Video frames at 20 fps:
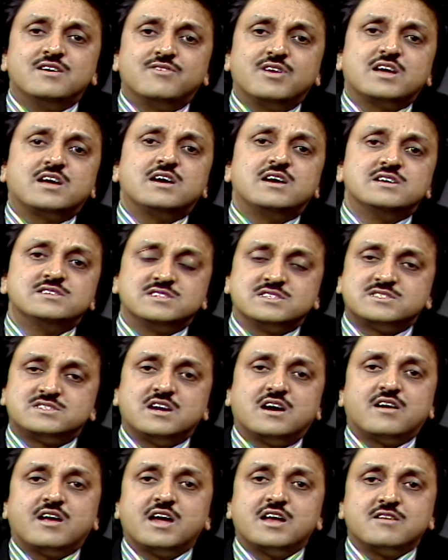Rekha is a
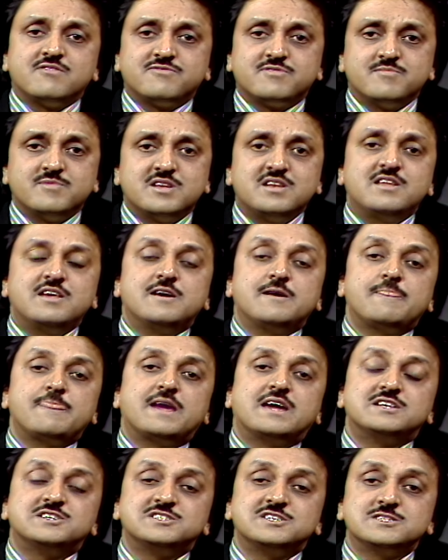star idol from India,
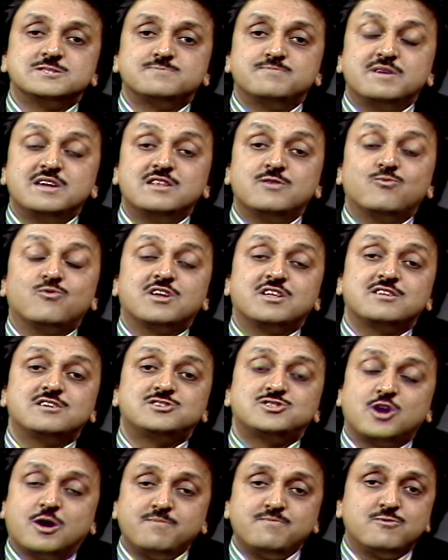and she's been one of the
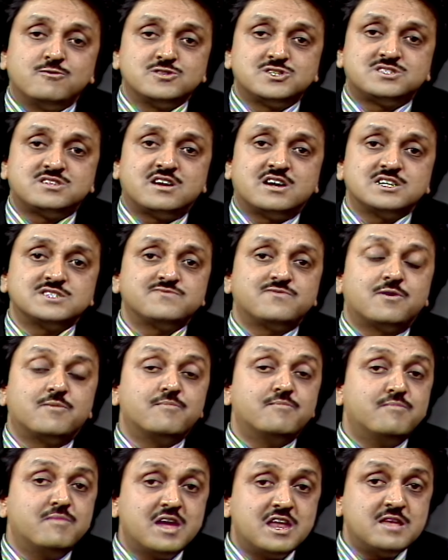topmost stars for
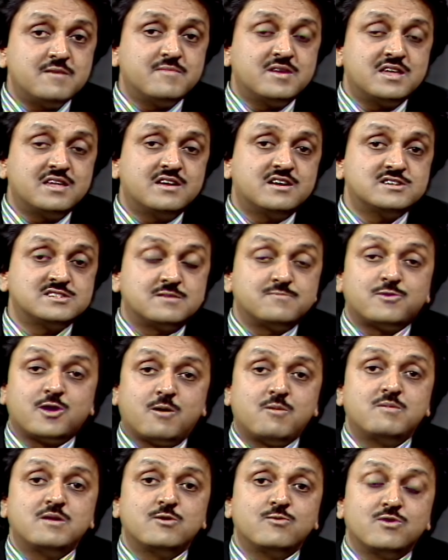many, many years and
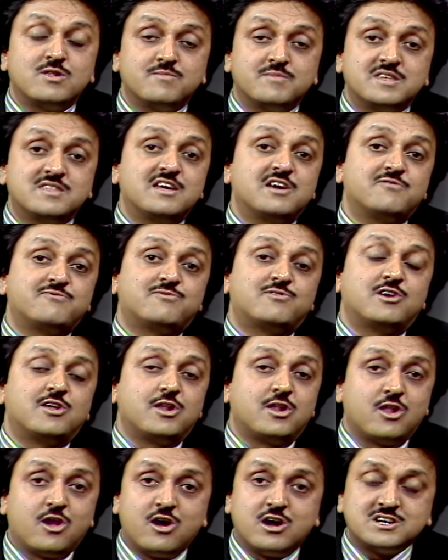probably will be there for a
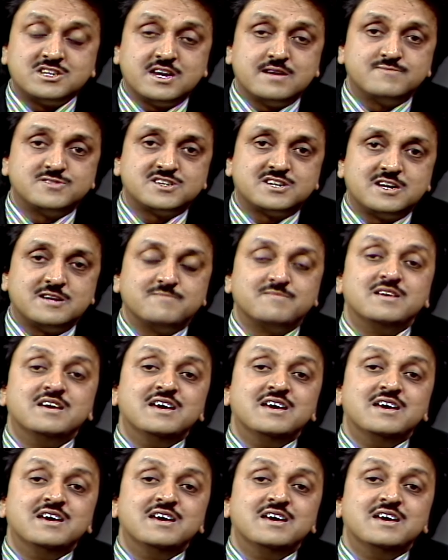long time to come.